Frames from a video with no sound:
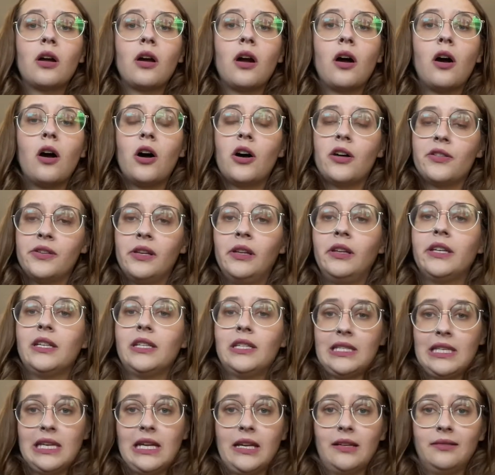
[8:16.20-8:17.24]
on the
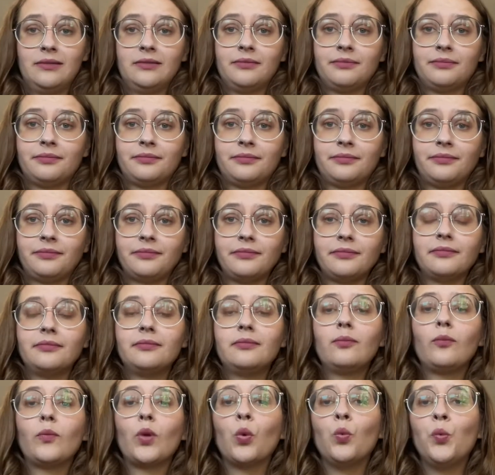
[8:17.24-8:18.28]
listing.
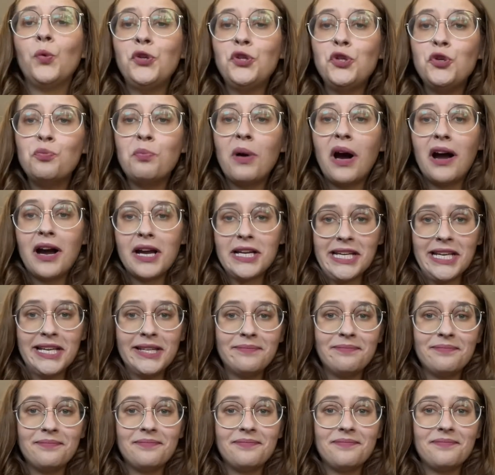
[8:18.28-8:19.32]
When you bought
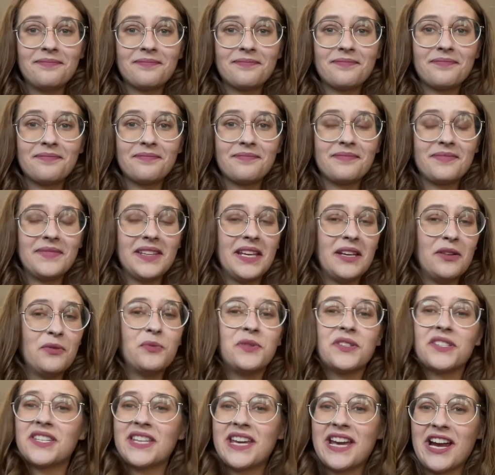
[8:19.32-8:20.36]
it, it
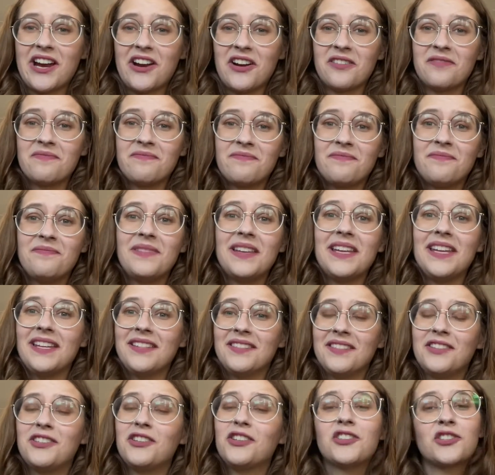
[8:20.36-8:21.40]
was there in
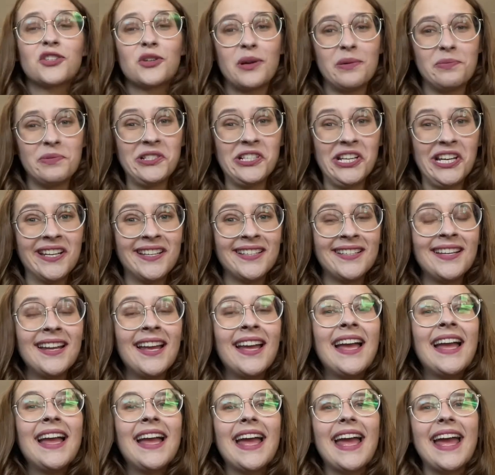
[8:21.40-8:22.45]
the description.
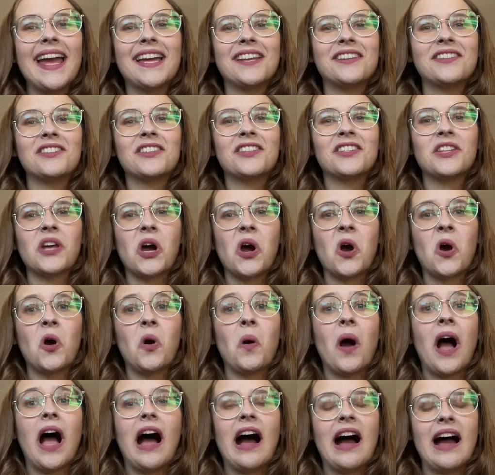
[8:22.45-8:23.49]
And
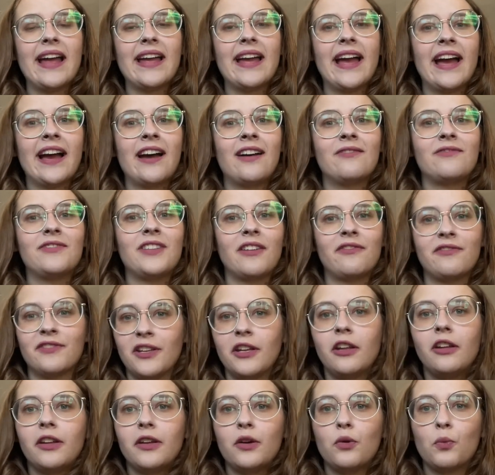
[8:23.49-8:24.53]
so I have
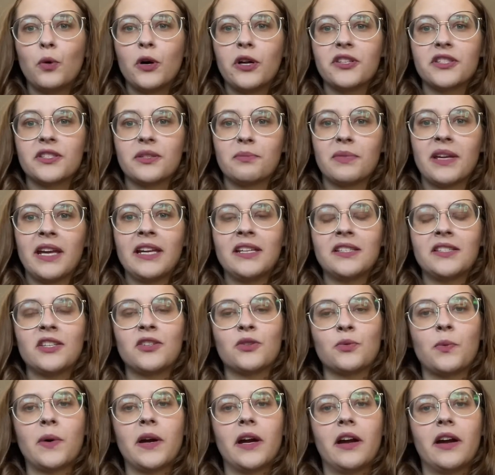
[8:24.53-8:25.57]
definitely won some cases
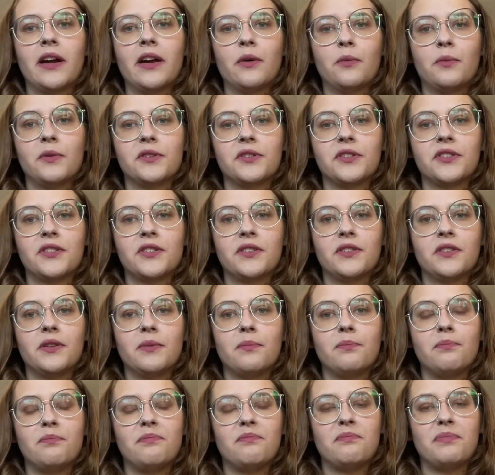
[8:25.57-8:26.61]
where it was the
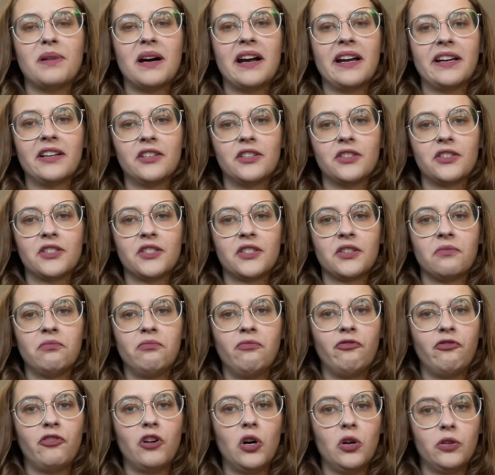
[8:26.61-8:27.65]
buyer's
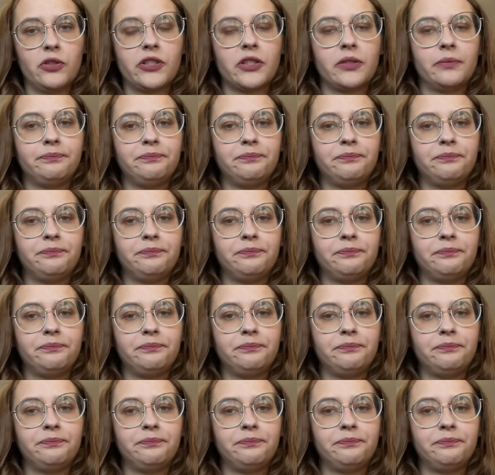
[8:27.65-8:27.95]
fault.